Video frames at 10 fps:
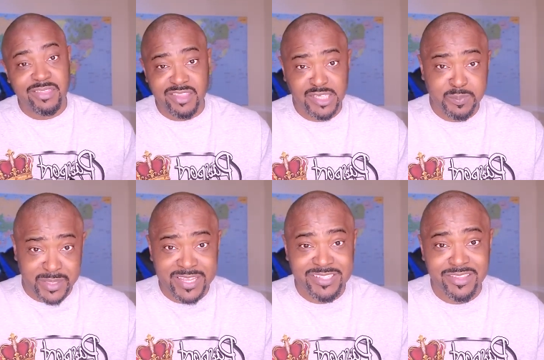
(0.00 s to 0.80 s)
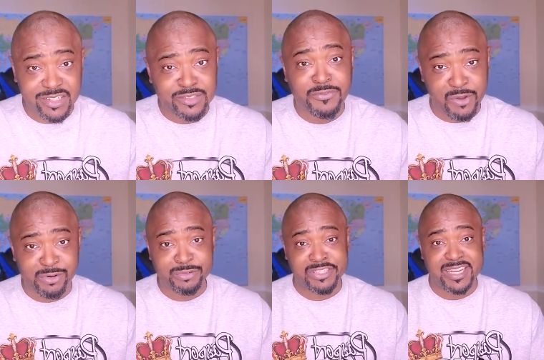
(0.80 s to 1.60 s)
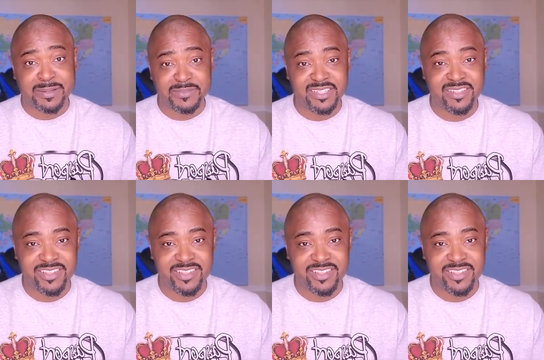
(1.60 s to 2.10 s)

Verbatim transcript: this place looks photoshopped.